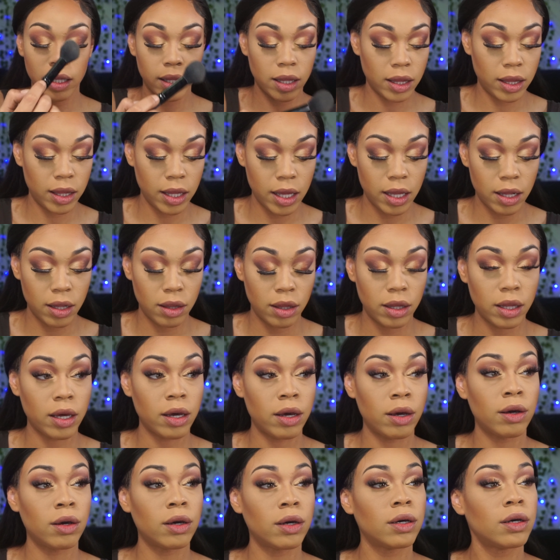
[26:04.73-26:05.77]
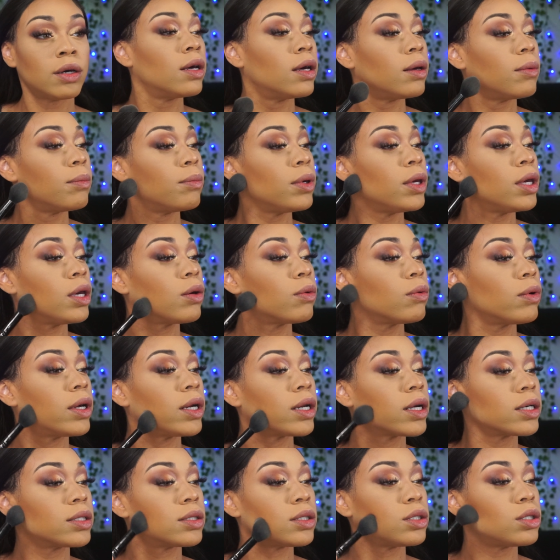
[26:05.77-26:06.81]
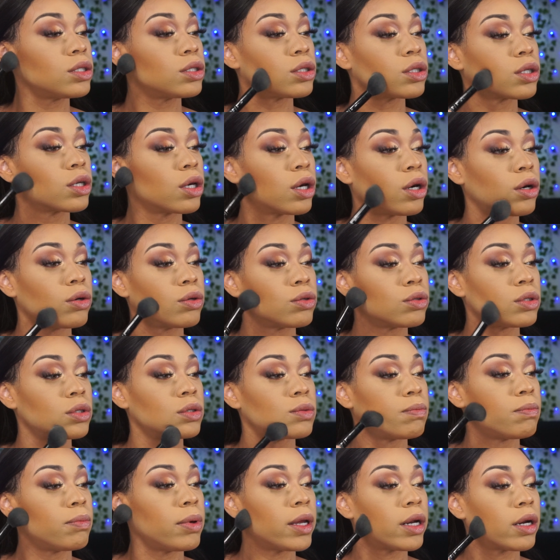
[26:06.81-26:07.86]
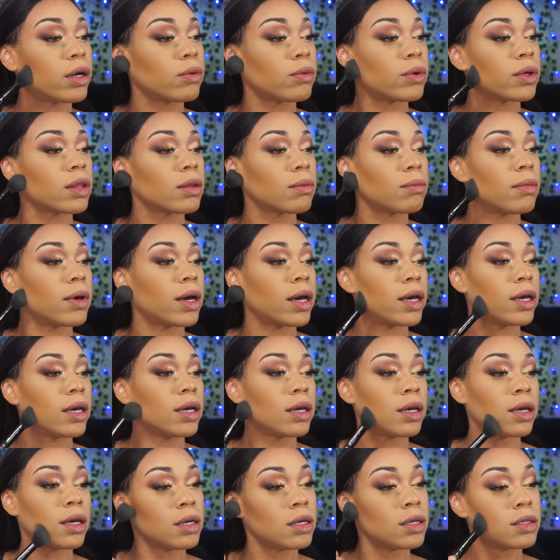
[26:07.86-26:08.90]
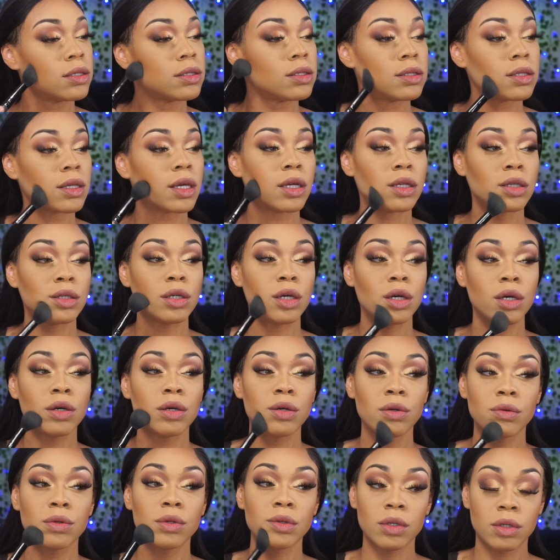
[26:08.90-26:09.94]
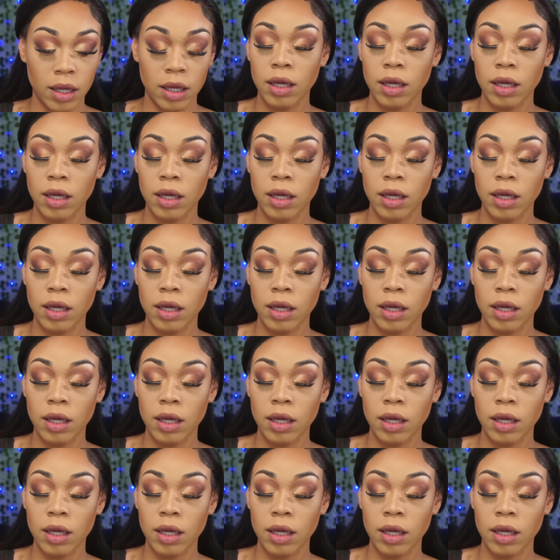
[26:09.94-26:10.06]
than the pink one because it just goes better with my skin tone.